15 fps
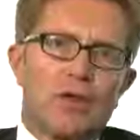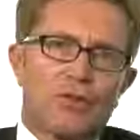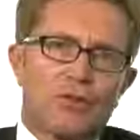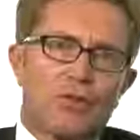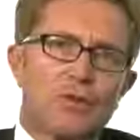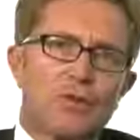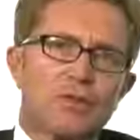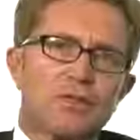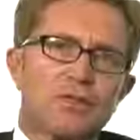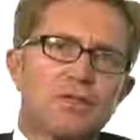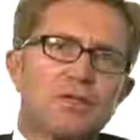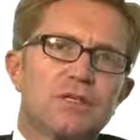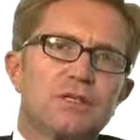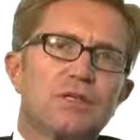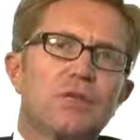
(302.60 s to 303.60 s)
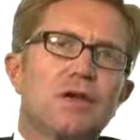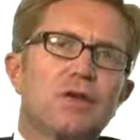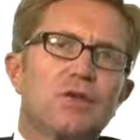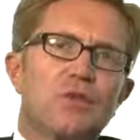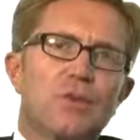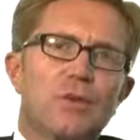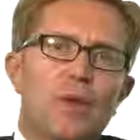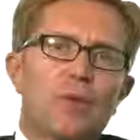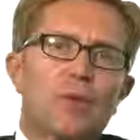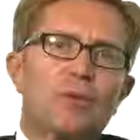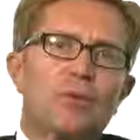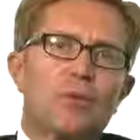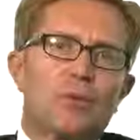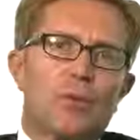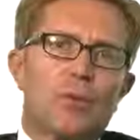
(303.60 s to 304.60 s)
services, to be able
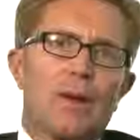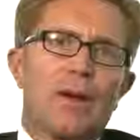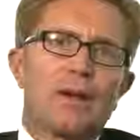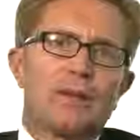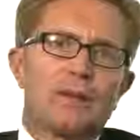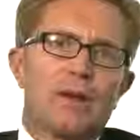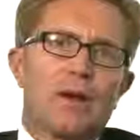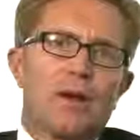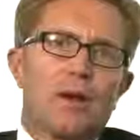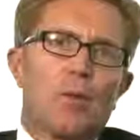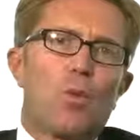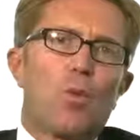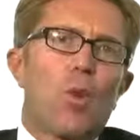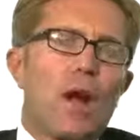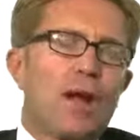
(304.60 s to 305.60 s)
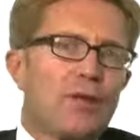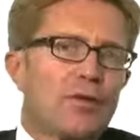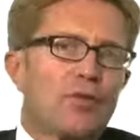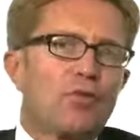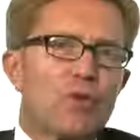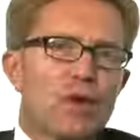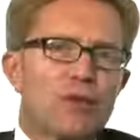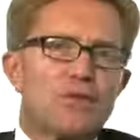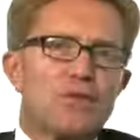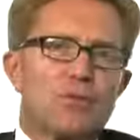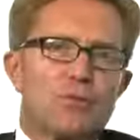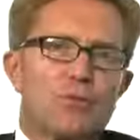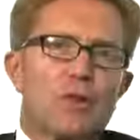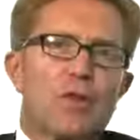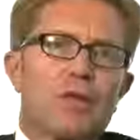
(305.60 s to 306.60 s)
to provide a wider range
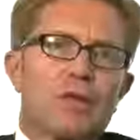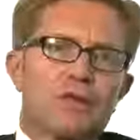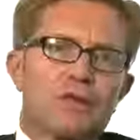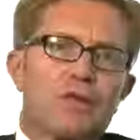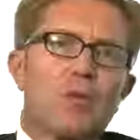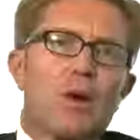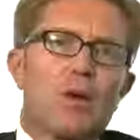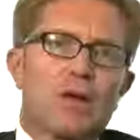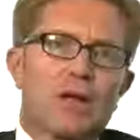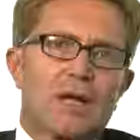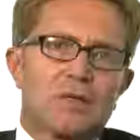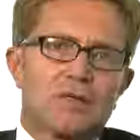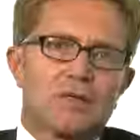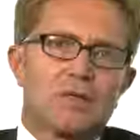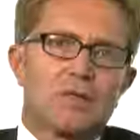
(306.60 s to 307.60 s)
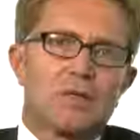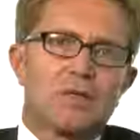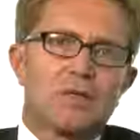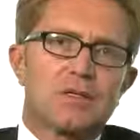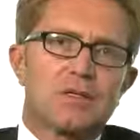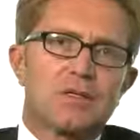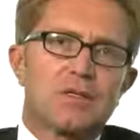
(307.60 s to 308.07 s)
of products to our customers.